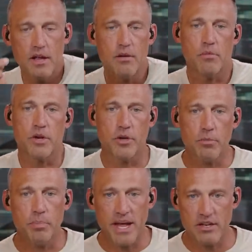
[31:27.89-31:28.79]
When your
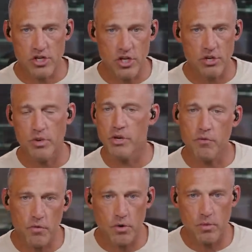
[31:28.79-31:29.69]
pension, when your
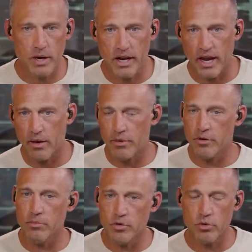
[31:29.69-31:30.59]
401k, when
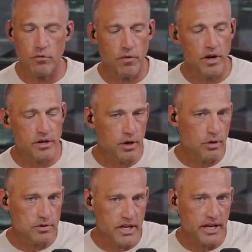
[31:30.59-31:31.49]
your mutual fund
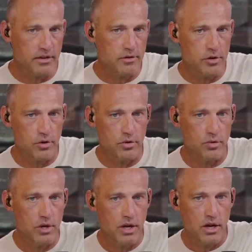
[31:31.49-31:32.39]
goes
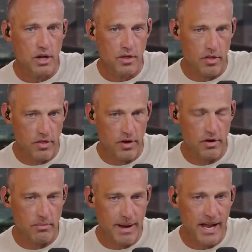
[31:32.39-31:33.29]
into
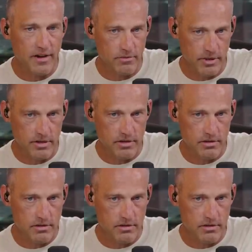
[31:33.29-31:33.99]
their management,